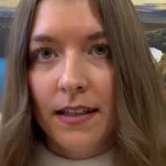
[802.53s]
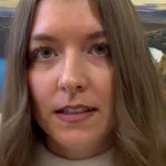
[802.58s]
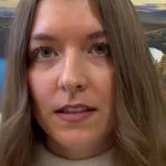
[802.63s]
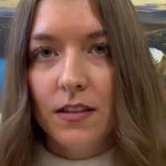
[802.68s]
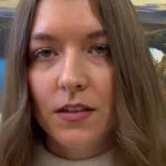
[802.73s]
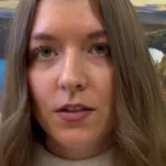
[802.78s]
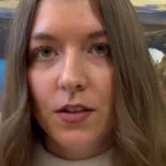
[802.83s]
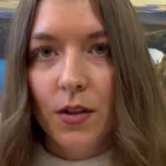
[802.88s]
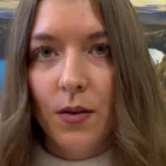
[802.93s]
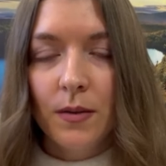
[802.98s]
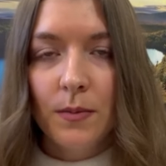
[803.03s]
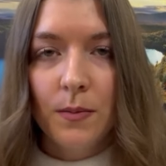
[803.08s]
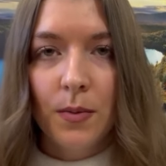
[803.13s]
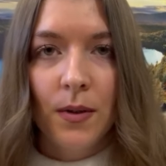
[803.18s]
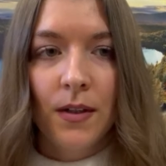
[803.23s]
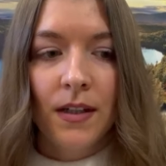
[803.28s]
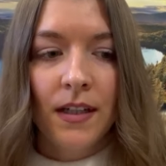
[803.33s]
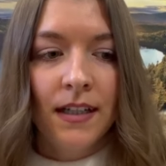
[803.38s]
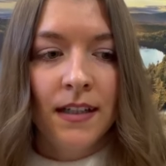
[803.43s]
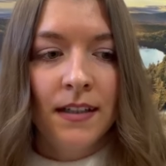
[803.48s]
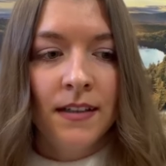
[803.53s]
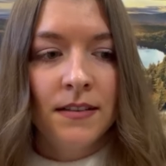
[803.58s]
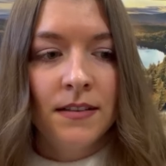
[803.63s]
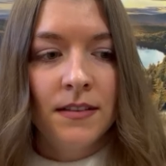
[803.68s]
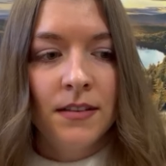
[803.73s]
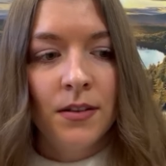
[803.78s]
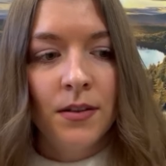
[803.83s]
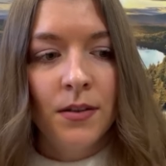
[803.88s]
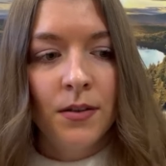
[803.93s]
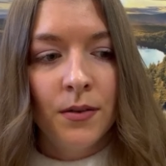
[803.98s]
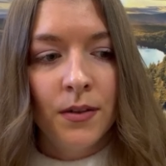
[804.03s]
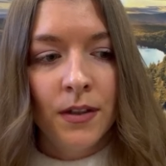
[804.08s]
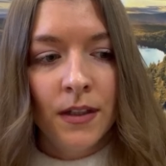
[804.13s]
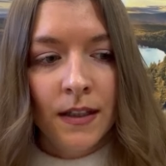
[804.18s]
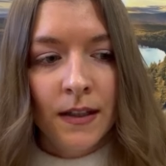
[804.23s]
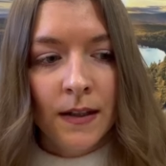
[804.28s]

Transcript: It's so important to